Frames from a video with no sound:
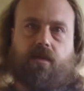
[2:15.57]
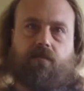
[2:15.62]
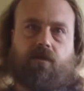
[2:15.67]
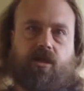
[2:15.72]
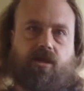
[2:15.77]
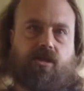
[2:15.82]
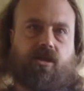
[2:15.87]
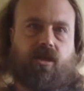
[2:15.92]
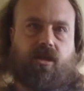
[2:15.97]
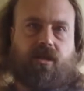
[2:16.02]
how
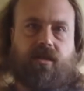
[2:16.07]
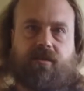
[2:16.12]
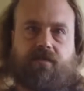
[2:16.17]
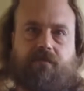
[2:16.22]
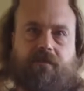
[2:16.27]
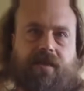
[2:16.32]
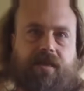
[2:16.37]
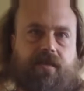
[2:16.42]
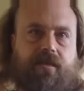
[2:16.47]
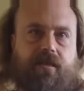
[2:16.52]
much this
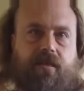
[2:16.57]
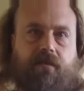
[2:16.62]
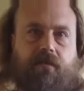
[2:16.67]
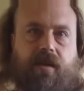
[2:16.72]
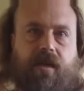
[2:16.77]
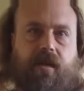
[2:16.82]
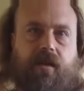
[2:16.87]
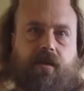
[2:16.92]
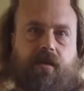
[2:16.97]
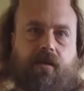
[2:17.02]
means to
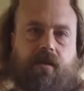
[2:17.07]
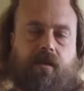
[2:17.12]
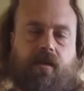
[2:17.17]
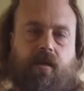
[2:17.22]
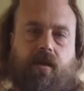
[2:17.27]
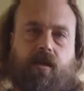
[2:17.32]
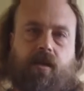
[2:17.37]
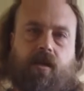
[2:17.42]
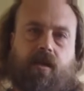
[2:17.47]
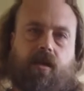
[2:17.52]
me.
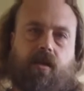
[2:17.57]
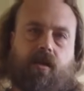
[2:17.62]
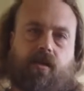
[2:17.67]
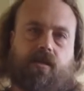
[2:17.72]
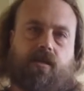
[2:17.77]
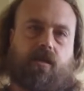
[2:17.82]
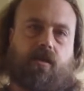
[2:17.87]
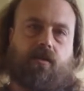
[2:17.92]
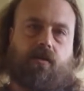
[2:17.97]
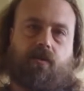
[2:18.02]

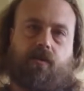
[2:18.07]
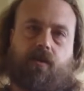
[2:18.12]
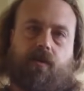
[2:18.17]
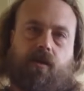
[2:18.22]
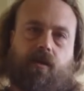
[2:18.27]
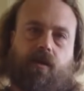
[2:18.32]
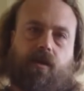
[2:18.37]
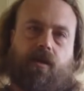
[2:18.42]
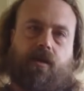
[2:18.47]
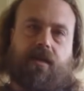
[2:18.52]
So
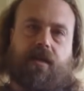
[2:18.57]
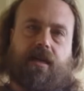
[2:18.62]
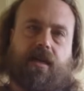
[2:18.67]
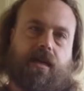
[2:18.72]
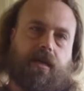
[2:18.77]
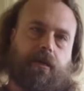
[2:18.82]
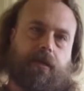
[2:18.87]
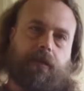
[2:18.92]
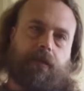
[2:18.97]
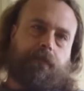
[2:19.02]

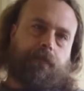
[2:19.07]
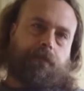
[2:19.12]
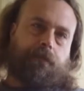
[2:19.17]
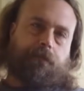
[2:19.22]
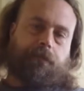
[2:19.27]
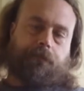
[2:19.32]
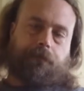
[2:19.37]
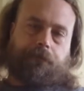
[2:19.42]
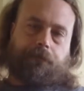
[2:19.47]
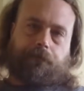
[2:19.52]
again,
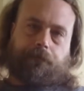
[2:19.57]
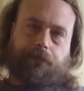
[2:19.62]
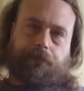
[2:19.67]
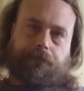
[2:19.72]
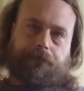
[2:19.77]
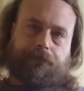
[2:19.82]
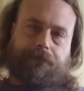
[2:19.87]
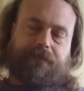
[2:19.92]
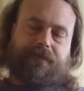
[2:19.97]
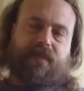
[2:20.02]

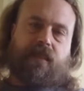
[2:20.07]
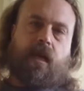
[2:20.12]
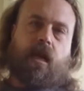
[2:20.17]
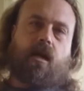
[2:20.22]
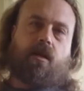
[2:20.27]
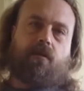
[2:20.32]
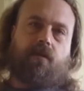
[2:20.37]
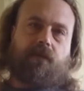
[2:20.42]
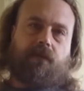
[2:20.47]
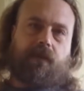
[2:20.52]

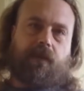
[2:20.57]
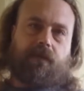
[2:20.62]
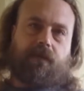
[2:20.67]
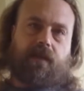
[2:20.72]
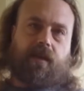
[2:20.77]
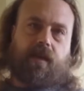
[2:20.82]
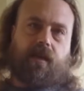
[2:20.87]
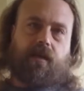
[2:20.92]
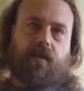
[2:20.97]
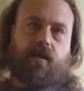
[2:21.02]

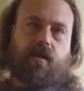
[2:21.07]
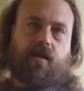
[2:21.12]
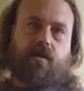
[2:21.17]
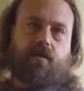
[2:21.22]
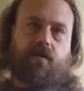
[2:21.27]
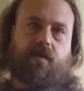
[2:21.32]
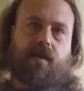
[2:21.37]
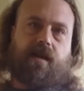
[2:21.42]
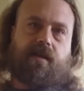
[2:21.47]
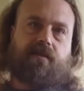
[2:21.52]
150
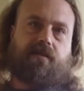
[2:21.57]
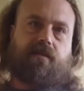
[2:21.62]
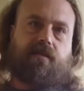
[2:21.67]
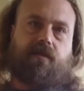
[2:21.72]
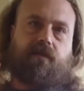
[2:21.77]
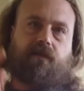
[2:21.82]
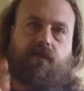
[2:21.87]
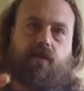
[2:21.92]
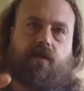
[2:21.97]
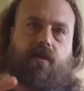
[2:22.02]
autographs
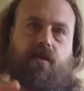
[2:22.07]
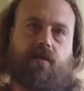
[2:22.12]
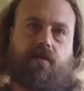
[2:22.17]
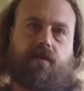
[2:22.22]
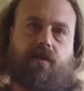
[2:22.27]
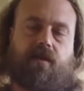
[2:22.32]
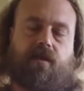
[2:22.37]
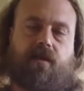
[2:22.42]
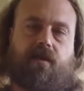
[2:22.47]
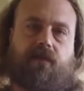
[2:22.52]
for
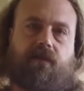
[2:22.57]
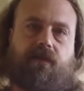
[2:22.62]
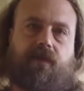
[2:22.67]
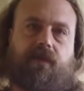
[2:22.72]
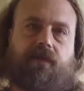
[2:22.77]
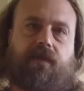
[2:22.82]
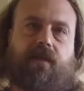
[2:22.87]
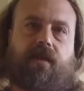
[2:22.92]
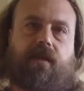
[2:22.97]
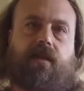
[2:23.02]

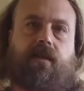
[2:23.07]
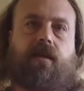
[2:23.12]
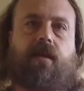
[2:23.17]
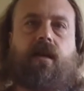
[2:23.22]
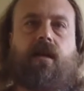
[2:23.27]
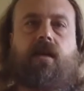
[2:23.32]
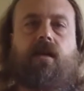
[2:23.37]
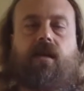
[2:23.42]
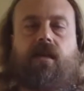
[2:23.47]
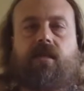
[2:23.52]
150
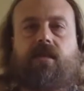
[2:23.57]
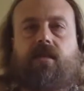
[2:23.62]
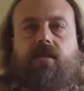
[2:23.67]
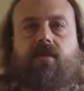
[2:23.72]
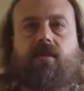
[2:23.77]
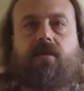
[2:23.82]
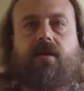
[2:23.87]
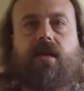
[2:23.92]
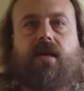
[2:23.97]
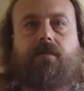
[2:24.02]

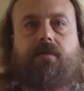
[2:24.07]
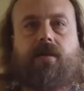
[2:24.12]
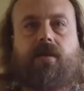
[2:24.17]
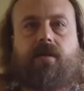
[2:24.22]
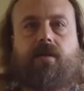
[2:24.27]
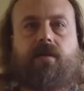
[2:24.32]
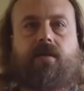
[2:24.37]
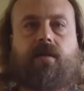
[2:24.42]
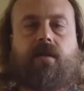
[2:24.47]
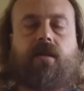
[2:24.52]

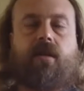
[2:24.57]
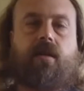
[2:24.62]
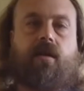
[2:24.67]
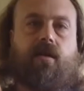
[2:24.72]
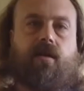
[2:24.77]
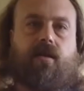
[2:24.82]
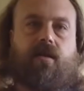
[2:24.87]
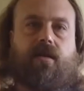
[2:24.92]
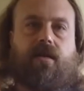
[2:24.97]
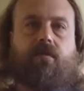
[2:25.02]
subscribers
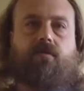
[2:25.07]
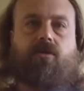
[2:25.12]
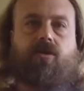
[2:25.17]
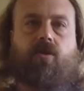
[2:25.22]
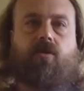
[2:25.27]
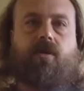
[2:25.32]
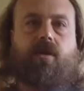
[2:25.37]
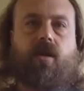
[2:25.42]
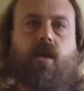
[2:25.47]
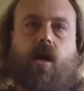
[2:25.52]
that I'm
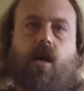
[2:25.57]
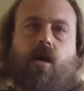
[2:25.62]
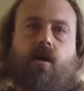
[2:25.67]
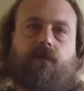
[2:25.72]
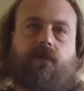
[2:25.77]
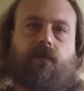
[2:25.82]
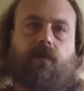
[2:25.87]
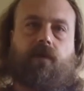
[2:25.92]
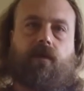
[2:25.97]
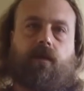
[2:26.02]
showing
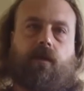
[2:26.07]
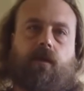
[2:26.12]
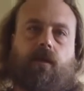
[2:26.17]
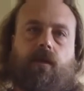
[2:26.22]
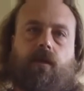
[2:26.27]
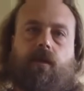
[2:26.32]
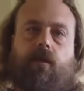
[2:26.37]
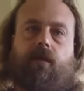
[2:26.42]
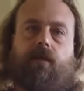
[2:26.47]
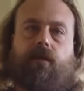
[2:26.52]
off,
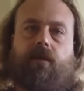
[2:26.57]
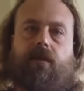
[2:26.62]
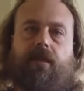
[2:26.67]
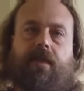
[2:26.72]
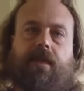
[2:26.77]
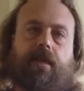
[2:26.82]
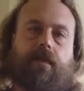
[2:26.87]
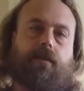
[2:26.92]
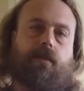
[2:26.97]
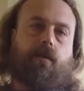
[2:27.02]

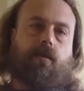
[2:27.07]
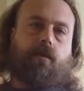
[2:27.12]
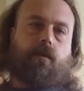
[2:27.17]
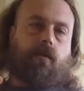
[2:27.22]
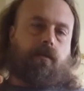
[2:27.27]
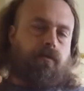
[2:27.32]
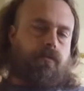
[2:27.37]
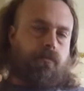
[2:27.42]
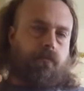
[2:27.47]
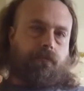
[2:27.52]
and
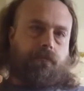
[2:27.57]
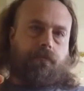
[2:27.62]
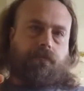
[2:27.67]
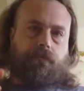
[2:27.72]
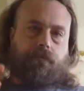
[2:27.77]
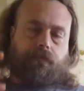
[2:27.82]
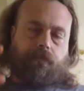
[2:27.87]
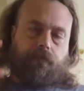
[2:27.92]
who